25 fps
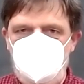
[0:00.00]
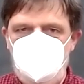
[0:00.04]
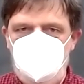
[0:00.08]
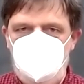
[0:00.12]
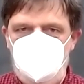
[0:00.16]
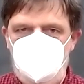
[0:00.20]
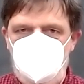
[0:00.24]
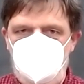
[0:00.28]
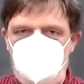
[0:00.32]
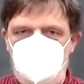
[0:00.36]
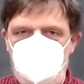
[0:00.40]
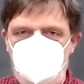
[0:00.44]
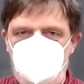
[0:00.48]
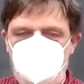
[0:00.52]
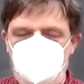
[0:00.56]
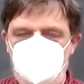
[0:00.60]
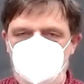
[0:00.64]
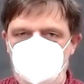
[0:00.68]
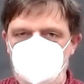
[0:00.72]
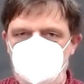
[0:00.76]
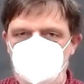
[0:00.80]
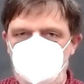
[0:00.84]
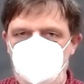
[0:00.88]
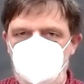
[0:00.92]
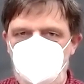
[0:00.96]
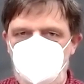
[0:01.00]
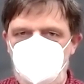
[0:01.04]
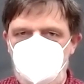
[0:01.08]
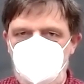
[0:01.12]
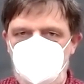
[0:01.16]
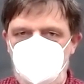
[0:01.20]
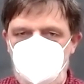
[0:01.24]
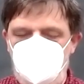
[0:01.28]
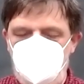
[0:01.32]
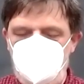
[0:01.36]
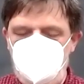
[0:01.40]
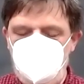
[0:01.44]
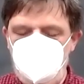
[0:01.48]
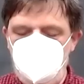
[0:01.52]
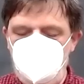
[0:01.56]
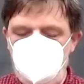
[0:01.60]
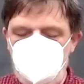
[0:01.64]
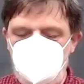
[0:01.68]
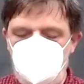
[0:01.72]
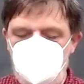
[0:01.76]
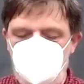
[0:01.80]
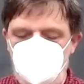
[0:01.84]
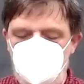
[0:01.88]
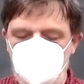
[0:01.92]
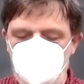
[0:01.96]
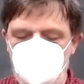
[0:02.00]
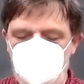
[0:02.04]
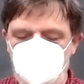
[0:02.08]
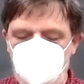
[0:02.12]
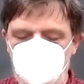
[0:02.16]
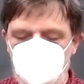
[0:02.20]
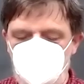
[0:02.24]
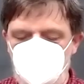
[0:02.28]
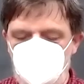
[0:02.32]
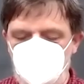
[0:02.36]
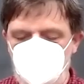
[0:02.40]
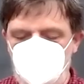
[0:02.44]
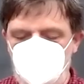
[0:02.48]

the things we've read and compare